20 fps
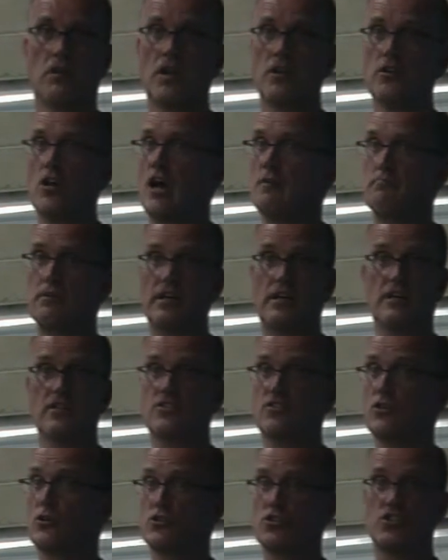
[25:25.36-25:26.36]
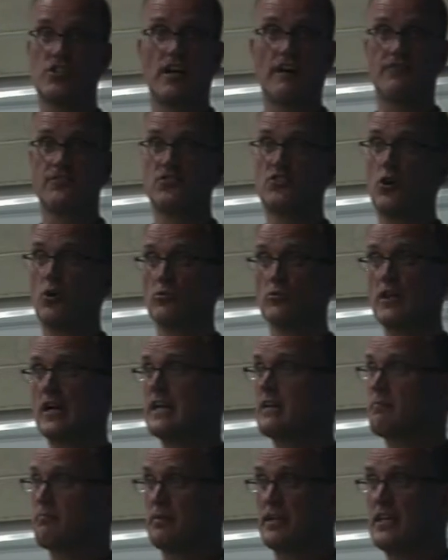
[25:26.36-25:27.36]
Not because those chefs don't
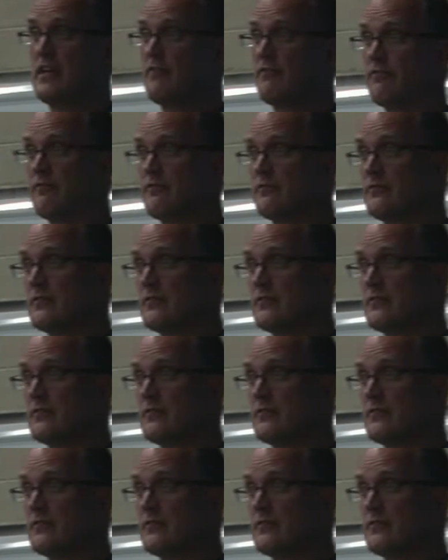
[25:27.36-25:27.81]
like beef,